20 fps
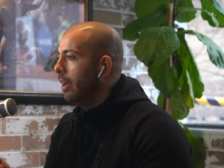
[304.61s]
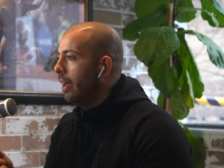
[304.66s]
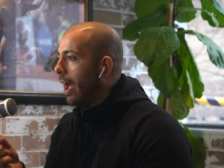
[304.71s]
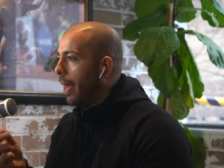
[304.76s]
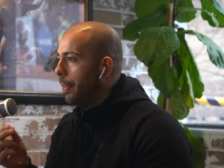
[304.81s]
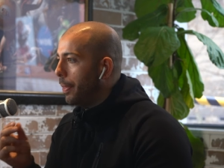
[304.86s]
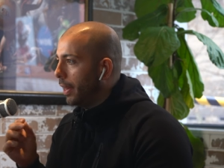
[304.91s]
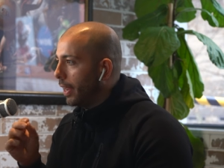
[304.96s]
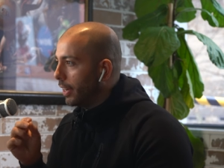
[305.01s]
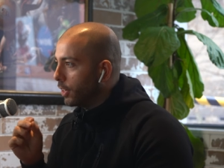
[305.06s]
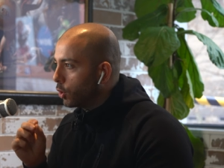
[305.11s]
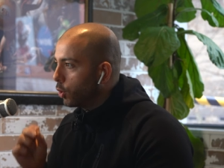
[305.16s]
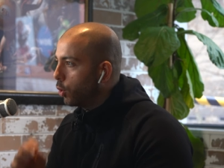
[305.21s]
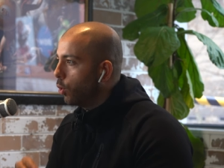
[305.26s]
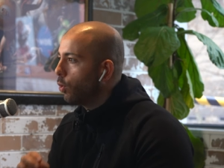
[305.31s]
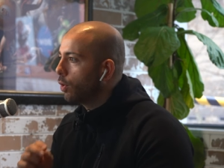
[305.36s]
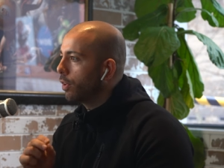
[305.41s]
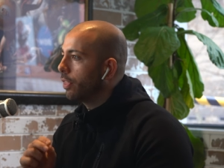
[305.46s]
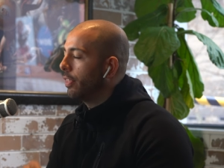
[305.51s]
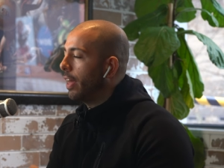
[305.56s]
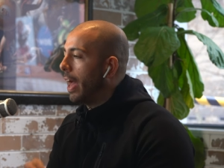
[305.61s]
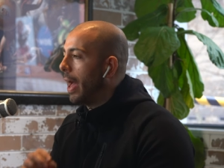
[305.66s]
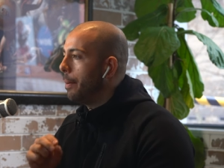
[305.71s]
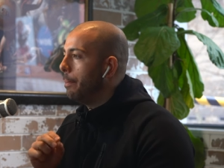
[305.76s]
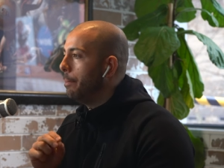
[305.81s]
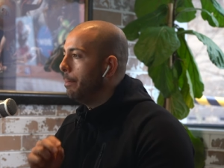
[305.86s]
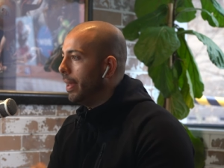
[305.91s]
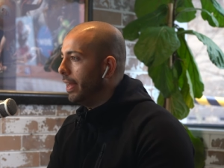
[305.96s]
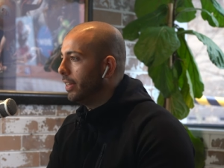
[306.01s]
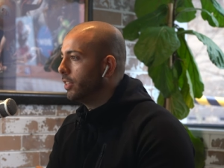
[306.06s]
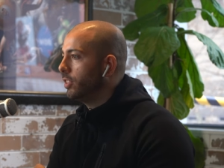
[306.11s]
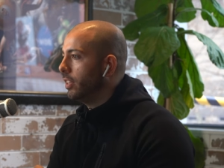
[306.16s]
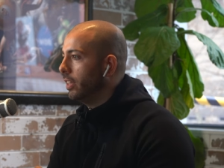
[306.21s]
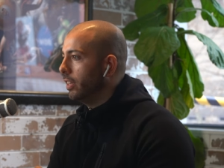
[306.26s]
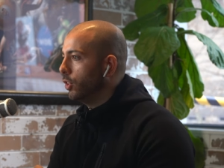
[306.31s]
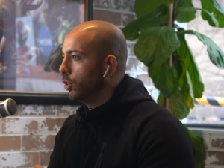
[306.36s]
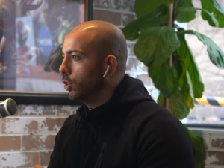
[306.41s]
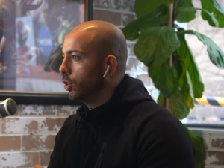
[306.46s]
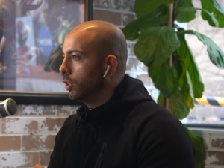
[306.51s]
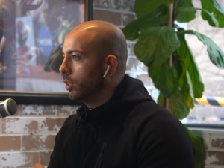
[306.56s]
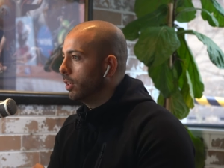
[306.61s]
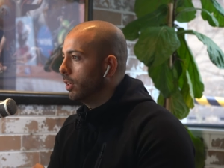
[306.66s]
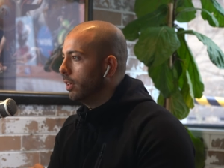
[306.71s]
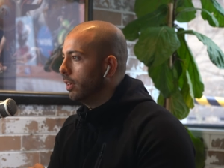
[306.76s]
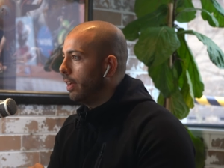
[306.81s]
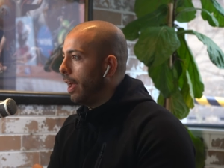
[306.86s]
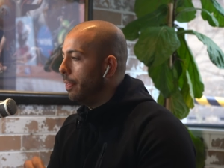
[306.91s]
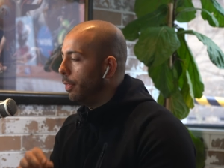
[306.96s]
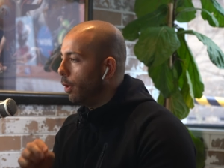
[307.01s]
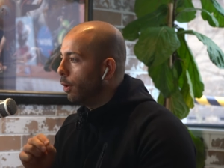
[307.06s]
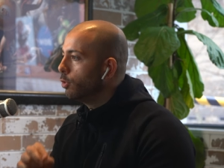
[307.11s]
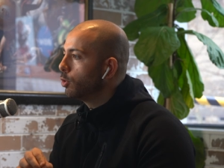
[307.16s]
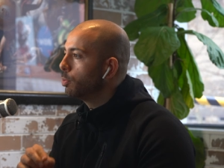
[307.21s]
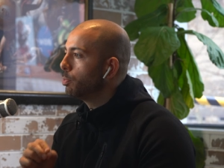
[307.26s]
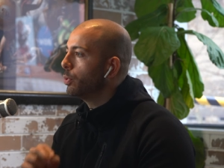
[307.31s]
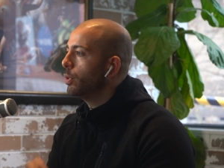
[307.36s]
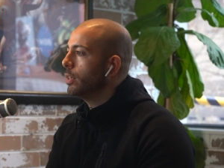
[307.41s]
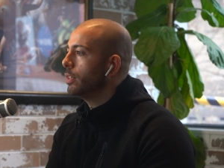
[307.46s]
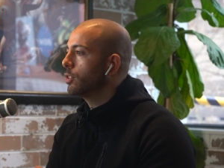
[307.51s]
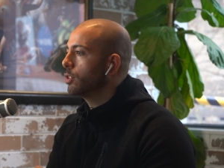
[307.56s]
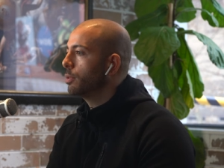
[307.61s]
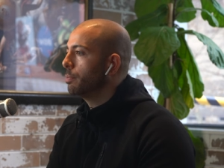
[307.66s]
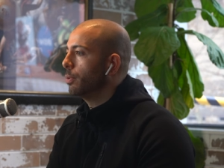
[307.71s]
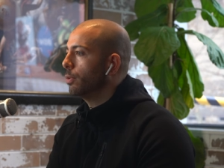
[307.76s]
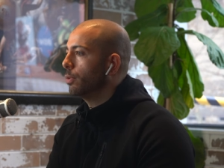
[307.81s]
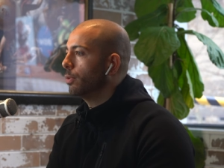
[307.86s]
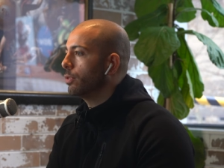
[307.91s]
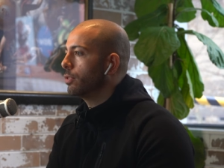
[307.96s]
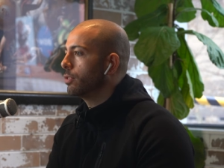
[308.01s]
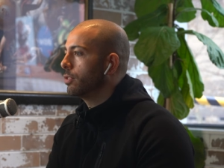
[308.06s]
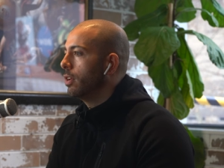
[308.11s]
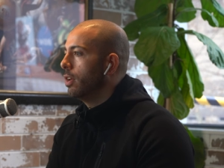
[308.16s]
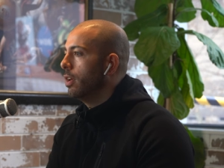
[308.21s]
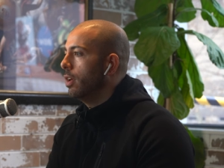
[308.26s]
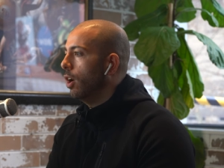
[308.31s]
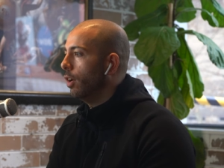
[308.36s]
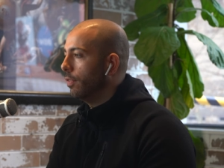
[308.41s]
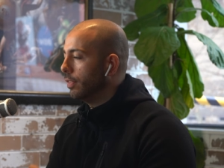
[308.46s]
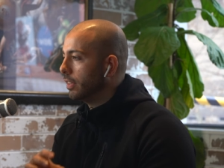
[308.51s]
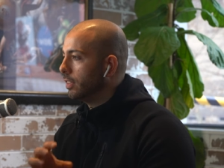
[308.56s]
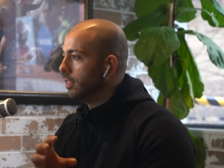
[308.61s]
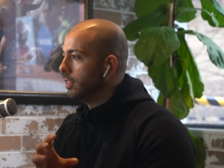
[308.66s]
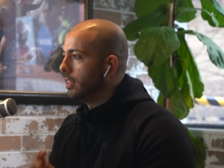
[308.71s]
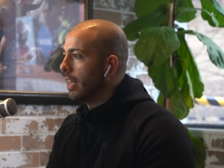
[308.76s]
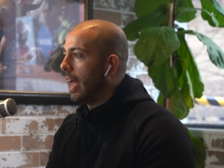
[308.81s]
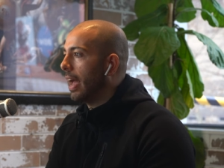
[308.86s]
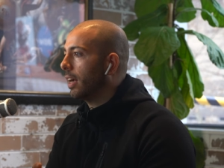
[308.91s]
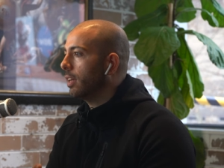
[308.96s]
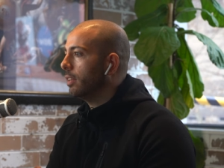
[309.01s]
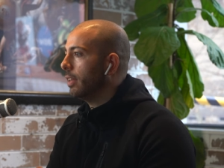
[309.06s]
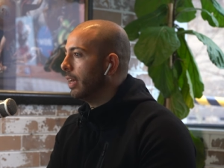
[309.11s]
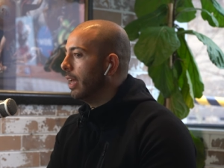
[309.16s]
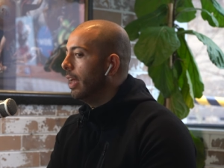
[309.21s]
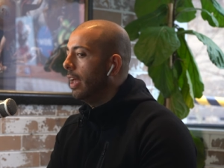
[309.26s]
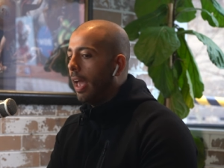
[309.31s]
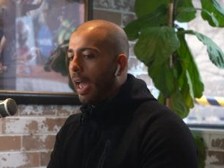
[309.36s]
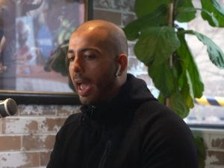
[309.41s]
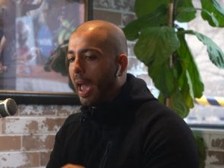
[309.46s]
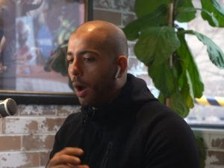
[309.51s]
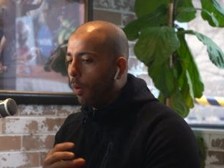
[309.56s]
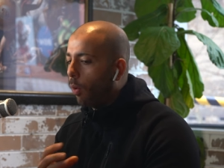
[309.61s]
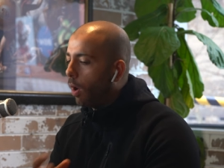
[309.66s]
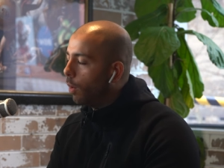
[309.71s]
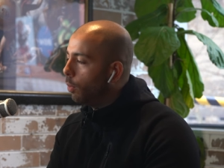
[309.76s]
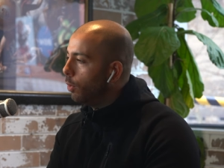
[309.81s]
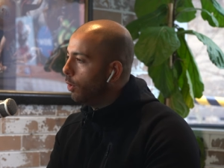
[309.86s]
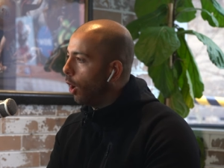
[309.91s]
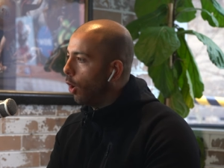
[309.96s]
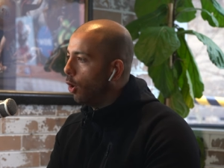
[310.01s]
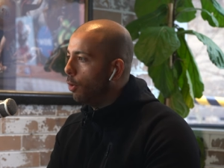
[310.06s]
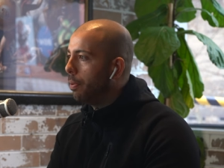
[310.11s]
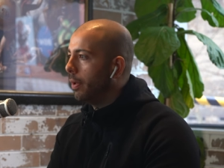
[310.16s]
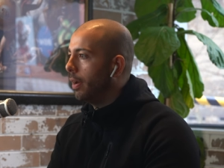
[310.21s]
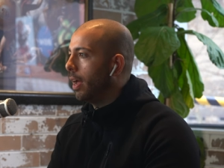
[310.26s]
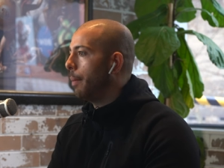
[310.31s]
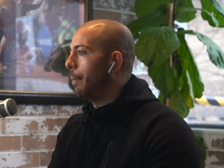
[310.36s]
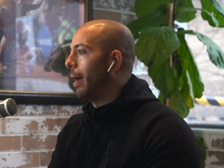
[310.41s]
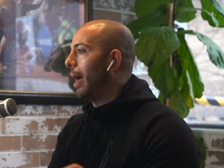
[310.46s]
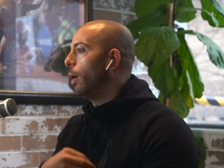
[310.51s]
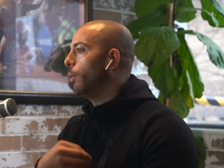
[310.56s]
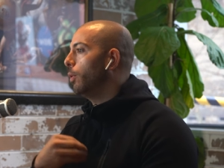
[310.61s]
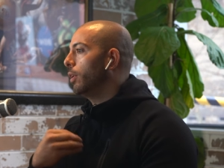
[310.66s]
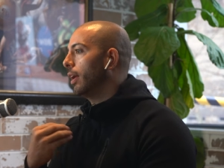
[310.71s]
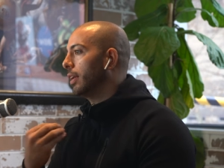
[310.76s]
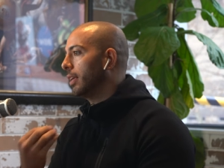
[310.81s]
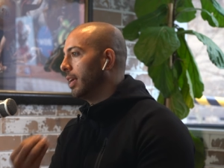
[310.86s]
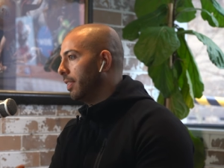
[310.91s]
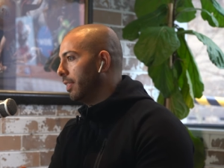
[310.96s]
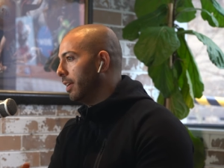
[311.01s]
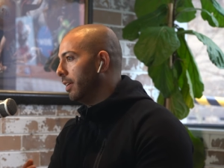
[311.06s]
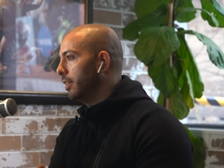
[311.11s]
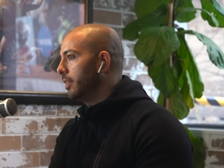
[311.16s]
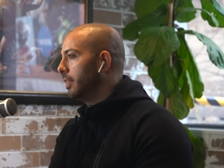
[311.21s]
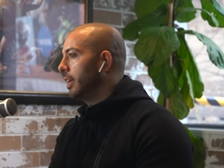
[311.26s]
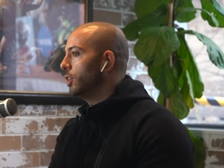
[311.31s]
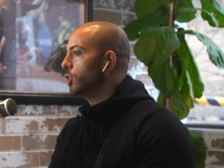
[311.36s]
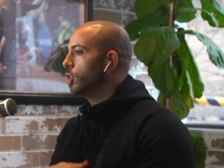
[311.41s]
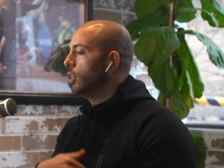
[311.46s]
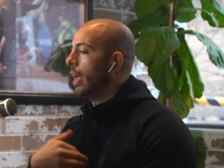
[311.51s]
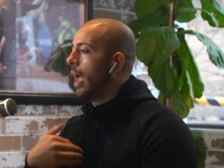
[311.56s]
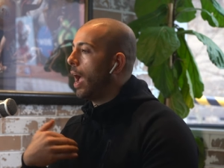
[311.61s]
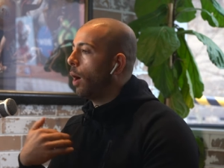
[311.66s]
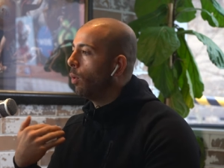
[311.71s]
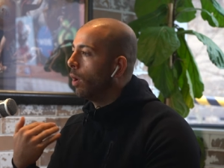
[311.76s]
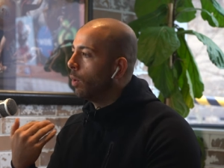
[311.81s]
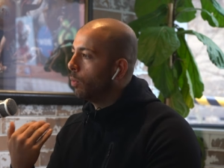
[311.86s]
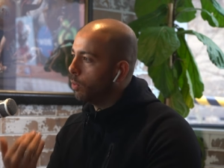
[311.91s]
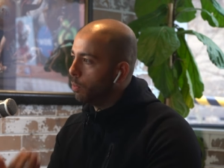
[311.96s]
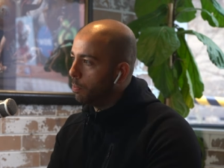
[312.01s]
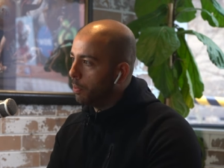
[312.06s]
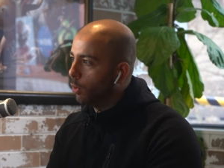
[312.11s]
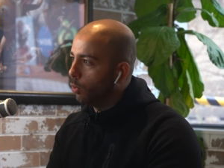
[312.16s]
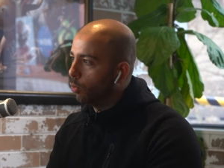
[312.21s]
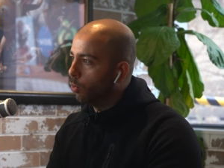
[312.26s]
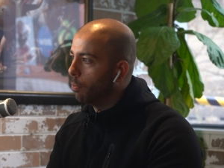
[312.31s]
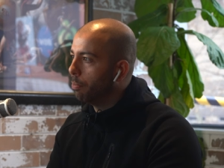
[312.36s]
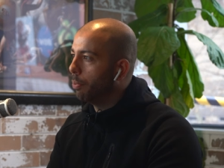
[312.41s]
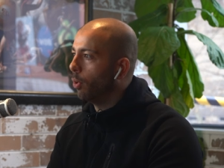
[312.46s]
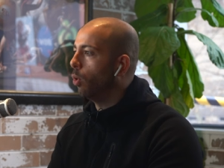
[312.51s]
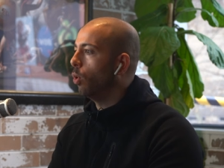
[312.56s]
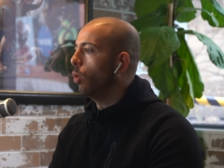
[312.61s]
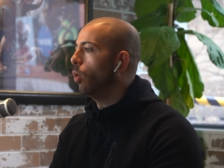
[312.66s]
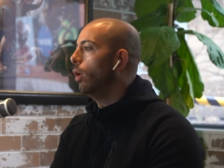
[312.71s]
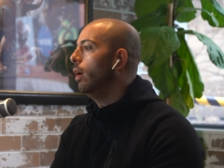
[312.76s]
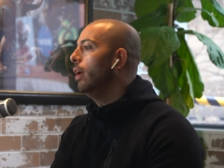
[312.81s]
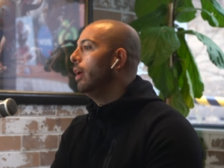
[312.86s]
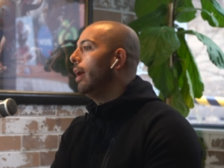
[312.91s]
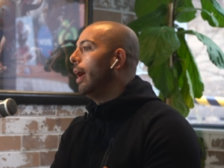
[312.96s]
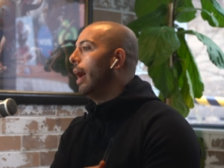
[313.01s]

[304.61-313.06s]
And then I took that message and those principles of exactly how I would open up, how would I get their attention, how I would build rapport,